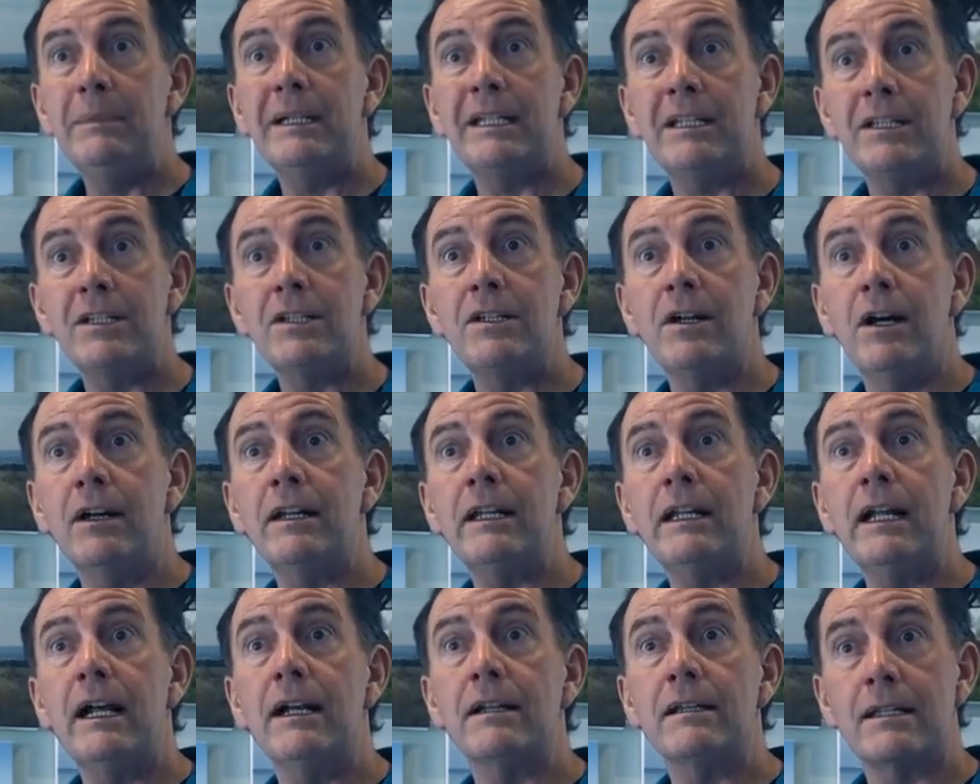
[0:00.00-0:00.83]
But it
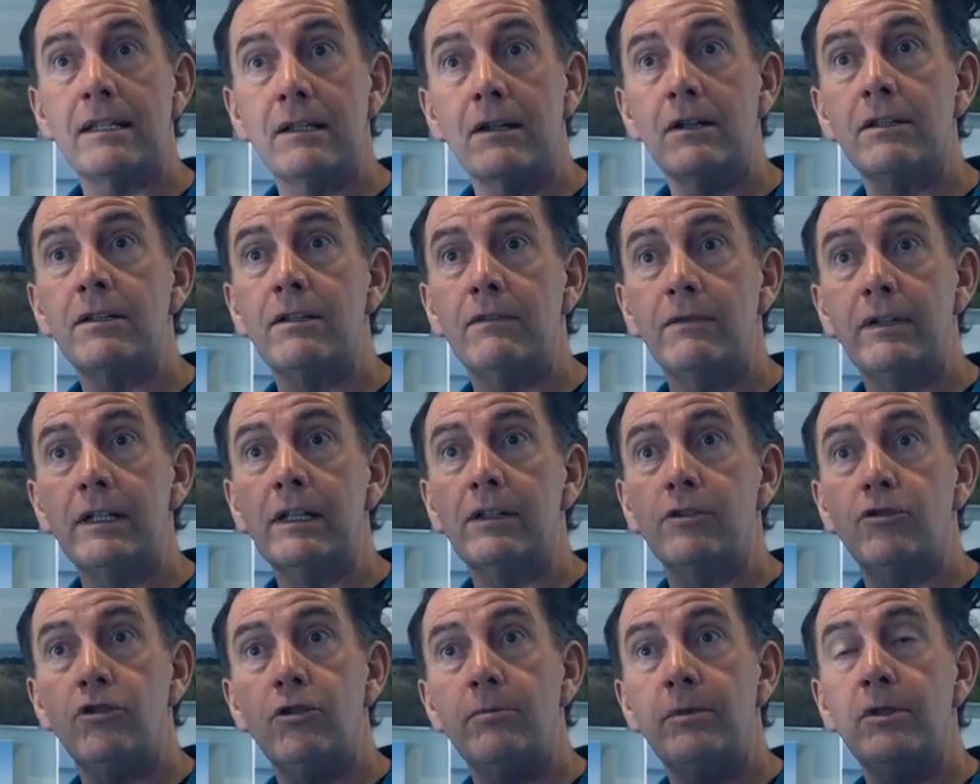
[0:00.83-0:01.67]
started out as lots of little
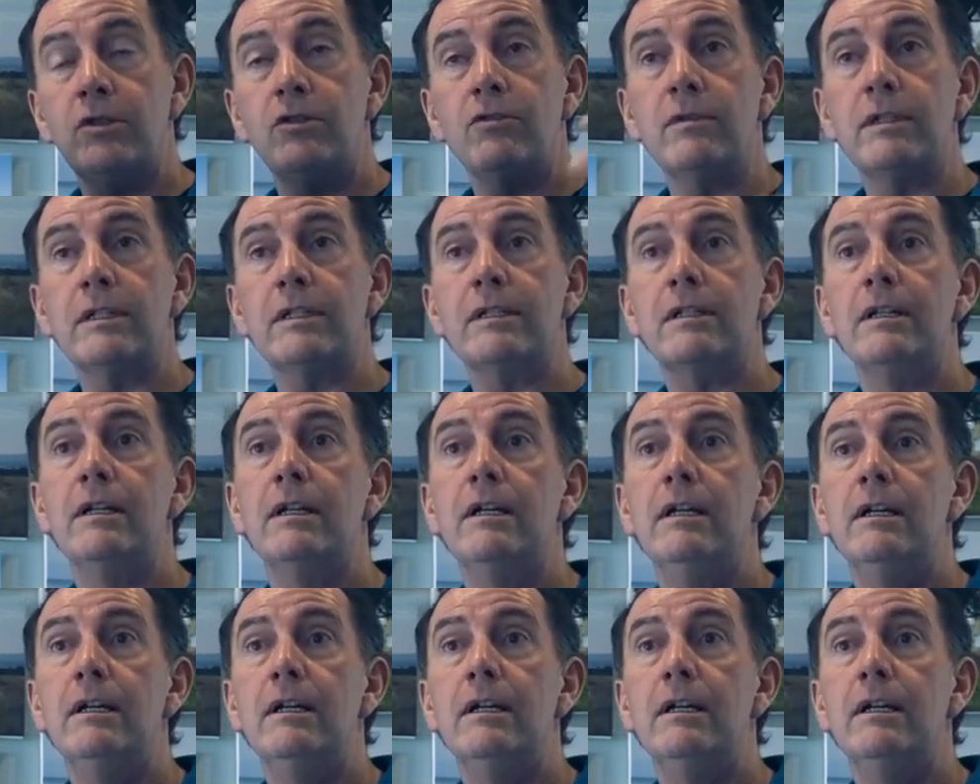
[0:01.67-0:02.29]
tributaries.